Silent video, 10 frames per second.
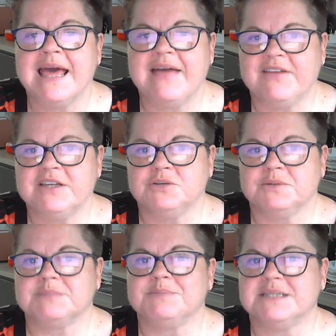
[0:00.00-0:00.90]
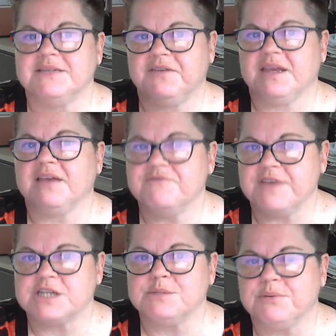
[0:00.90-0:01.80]
And they do a specific
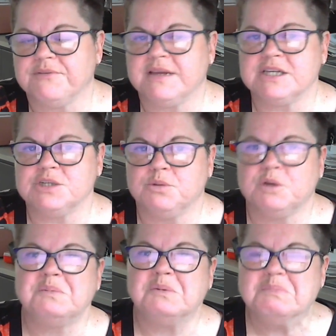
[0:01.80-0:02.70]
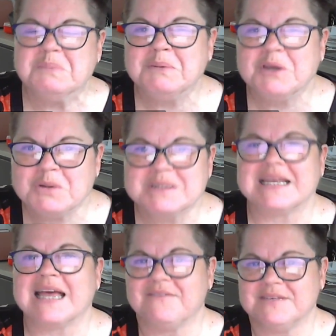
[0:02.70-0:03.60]
infection prevention workbook because
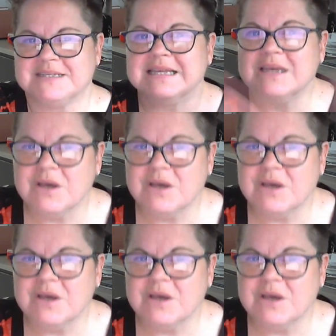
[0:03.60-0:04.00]
it covers